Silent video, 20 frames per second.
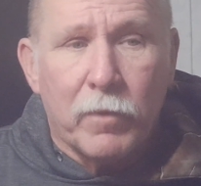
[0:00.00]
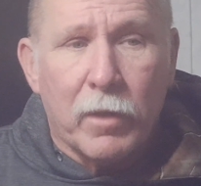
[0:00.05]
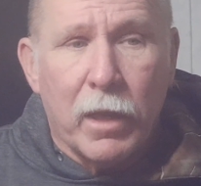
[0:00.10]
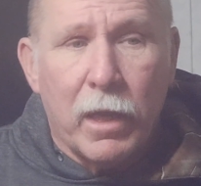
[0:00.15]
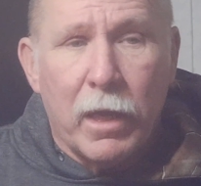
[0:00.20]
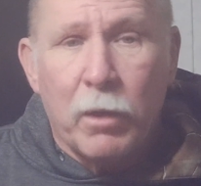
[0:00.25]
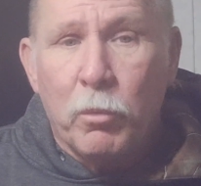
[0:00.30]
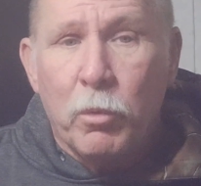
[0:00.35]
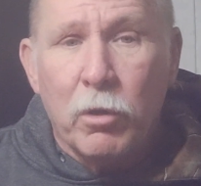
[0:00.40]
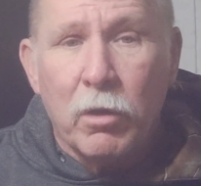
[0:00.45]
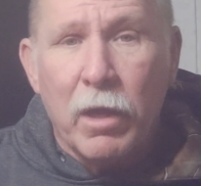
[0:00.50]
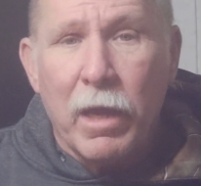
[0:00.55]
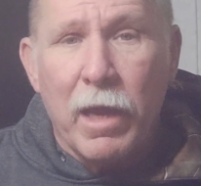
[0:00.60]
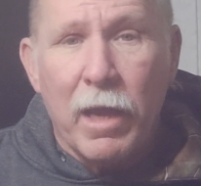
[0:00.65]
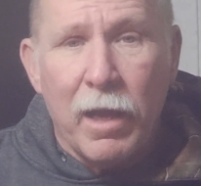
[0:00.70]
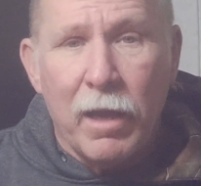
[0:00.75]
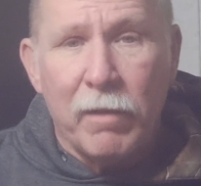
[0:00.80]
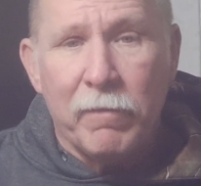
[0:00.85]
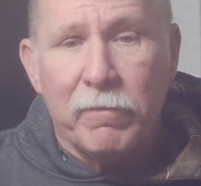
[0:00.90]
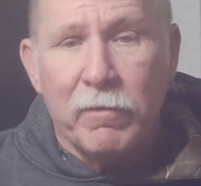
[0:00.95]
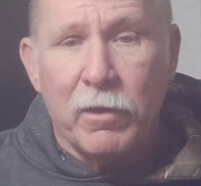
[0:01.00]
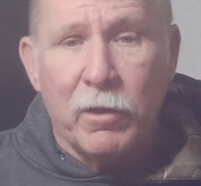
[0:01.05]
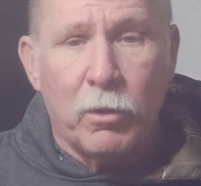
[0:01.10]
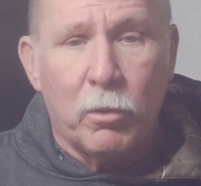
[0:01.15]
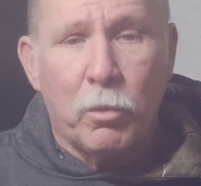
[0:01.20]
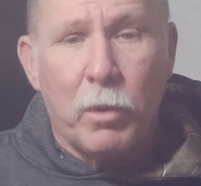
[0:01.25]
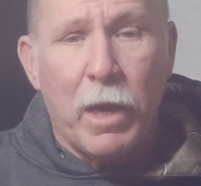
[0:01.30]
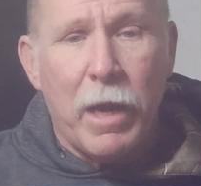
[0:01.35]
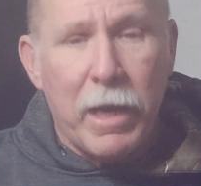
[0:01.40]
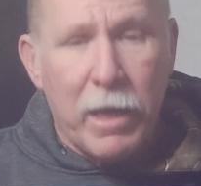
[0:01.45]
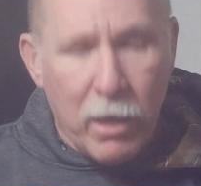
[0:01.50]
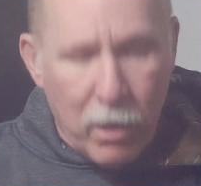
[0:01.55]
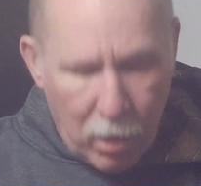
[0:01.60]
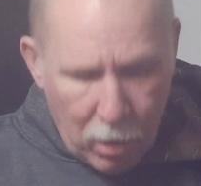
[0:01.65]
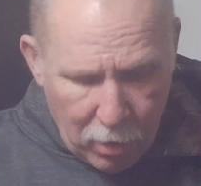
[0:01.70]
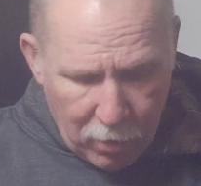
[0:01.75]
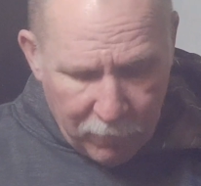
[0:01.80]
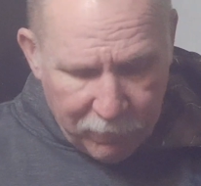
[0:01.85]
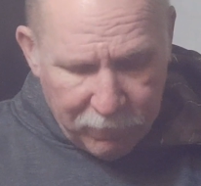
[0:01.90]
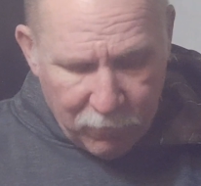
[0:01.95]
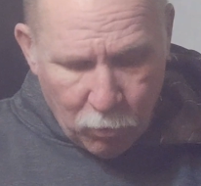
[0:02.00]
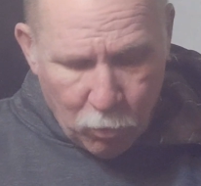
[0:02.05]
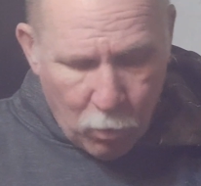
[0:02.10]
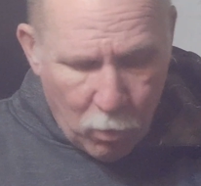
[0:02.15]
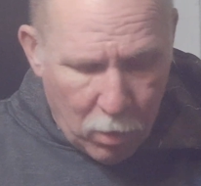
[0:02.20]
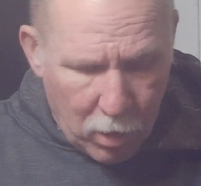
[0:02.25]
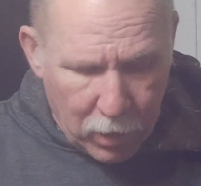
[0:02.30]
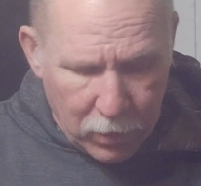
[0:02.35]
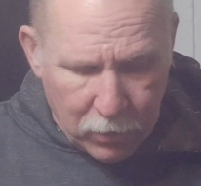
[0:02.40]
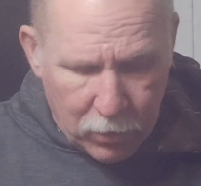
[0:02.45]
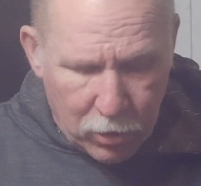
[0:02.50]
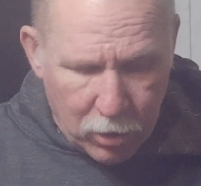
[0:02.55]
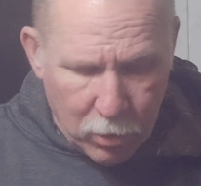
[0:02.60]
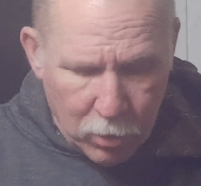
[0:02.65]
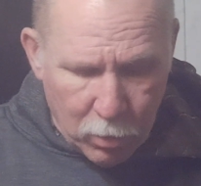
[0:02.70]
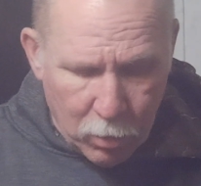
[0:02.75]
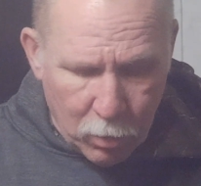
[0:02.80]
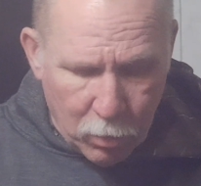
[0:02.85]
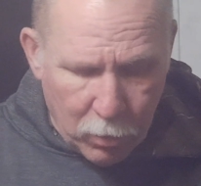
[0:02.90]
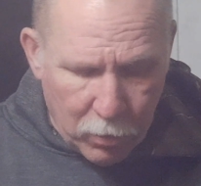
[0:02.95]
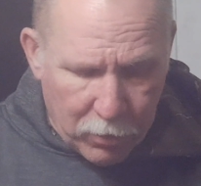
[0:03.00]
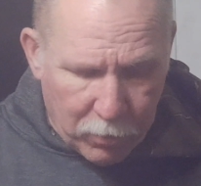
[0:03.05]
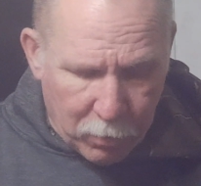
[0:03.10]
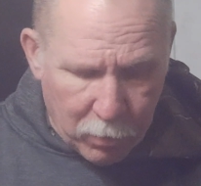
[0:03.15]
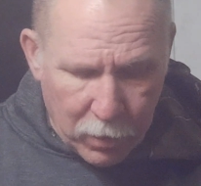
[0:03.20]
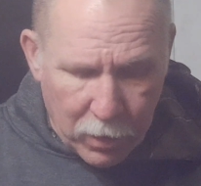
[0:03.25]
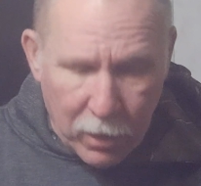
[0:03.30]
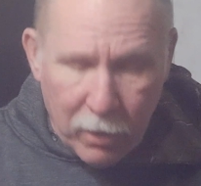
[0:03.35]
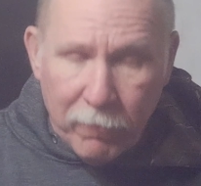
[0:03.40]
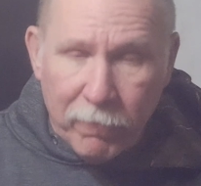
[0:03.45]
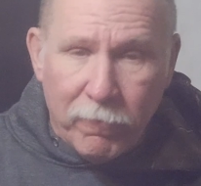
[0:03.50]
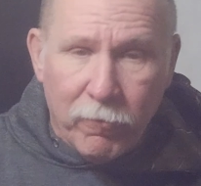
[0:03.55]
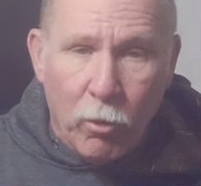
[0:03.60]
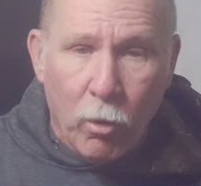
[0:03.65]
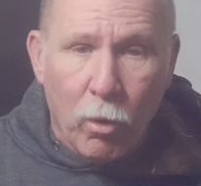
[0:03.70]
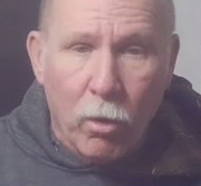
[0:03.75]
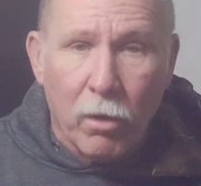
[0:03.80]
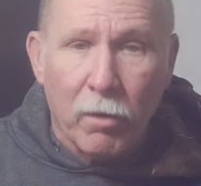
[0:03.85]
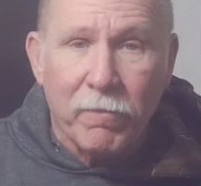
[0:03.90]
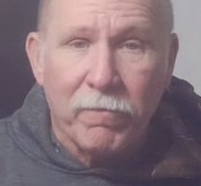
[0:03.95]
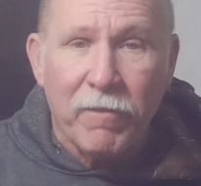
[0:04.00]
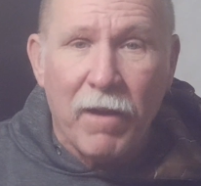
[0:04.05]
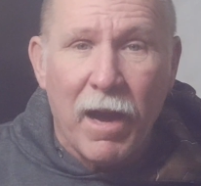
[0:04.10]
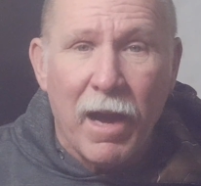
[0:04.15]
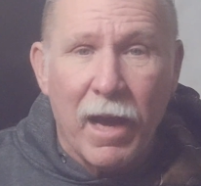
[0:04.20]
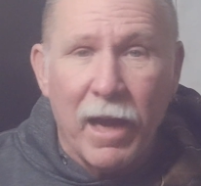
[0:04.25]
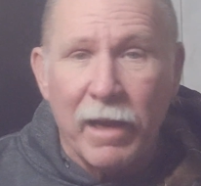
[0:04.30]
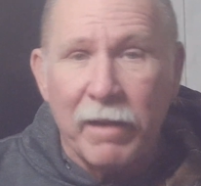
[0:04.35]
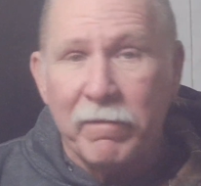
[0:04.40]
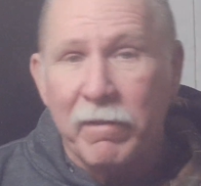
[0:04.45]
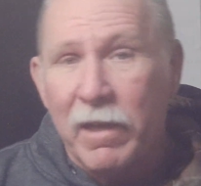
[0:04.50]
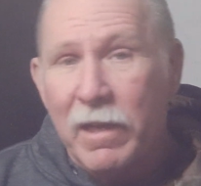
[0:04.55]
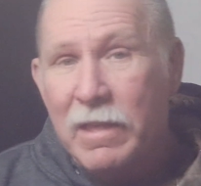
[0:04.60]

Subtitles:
And we'll have an array of 1, 2, 3, 4, 5,